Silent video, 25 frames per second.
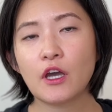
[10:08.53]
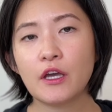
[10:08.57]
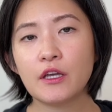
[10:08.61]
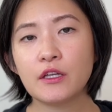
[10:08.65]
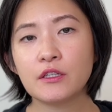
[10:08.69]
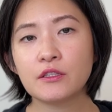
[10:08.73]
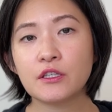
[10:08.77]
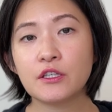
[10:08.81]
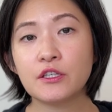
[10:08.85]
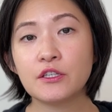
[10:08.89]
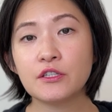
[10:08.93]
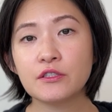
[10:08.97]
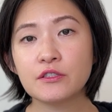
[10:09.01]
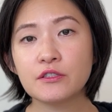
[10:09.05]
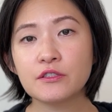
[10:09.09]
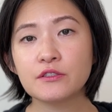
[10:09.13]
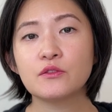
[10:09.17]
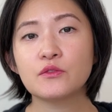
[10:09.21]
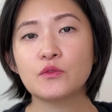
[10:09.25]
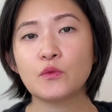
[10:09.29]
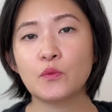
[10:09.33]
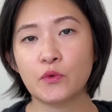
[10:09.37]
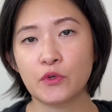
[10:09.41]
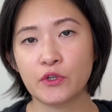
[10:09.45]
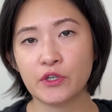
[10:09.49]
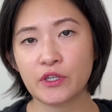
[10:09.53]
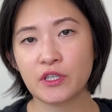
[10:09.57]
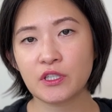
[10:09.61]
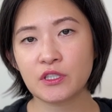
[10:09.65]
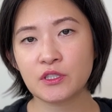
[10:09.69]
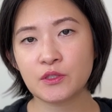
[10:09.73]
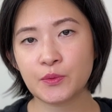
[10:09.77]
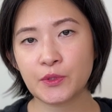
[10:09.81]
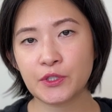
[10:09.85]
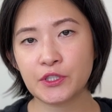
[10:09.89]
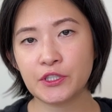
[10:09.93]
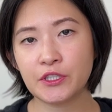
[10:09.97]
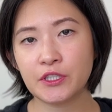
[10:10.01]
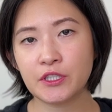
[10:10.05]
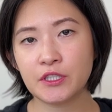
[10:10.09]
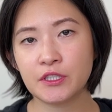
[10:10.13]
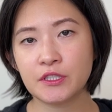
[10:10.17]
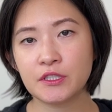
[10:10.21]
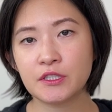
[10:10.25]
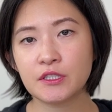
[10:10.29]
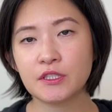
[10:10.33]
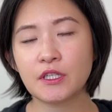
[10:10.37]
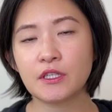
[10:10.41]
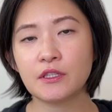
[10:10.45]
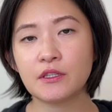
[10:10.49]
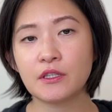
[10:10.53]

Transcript: And here's the work experience.